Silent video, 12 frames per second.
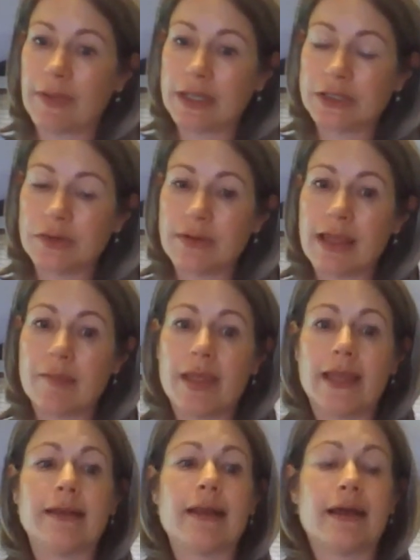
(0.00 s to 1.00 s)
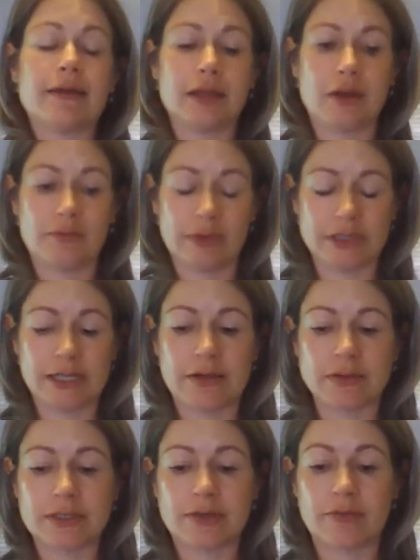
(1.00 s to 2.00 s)
issue came in. I, reached
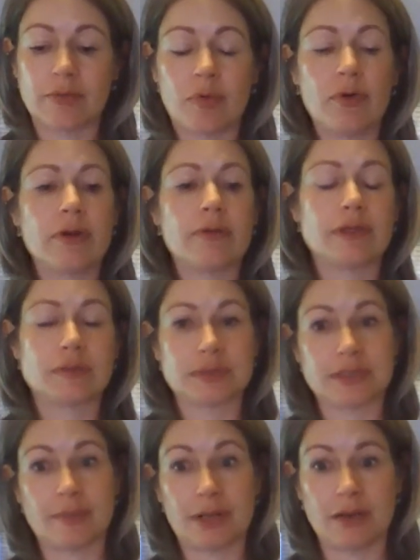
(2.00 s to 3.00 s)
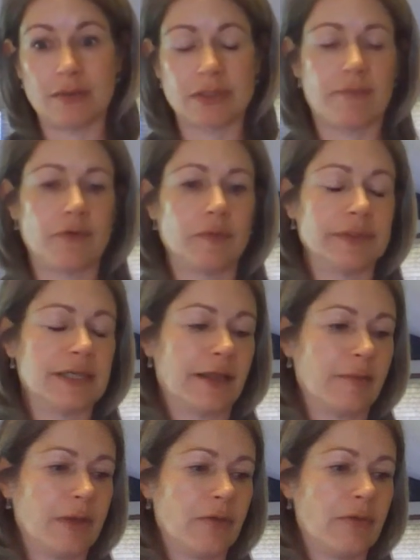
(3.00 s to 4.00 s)
out to the reporter. This was somebody who was comfortable
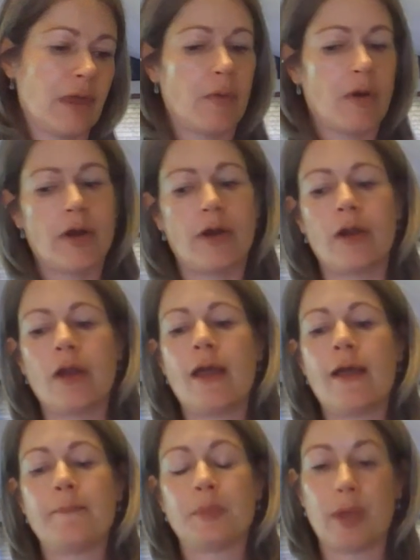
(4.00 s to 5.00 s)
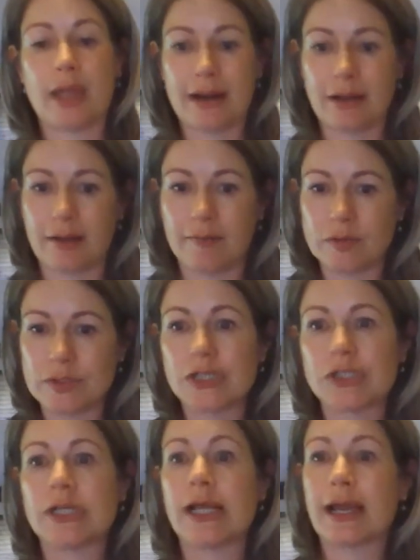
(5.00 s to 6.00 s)
telling me who they were. We had a
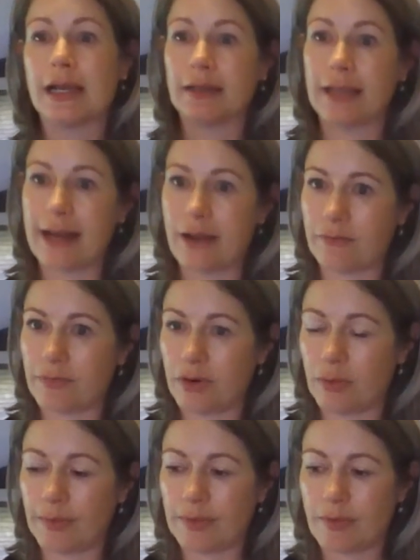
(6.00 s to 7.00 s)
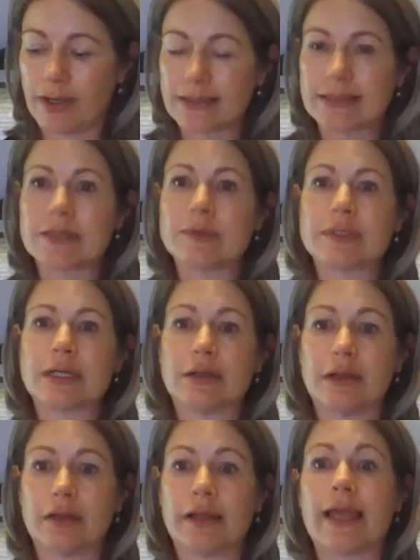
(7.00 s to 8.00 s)
conversation. I kind of laid out for her what the process was going
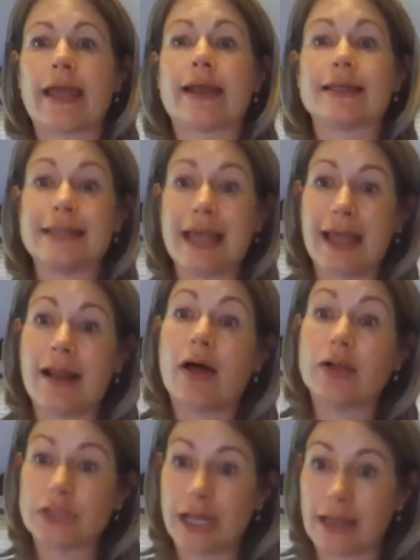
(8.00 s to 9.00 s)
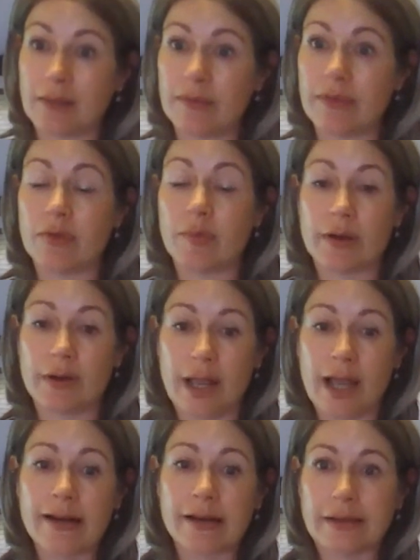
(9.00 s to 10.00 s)
to look like. And I said, I'll check in with you
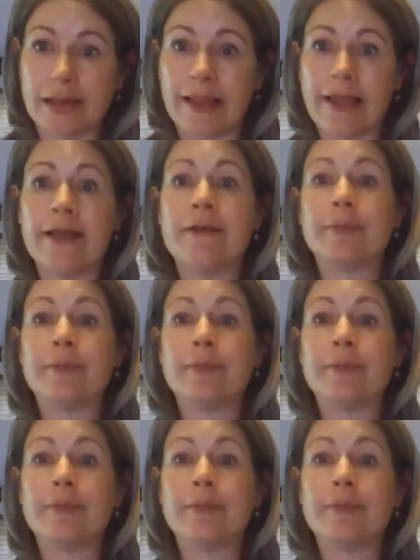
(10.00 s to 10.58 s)
periodically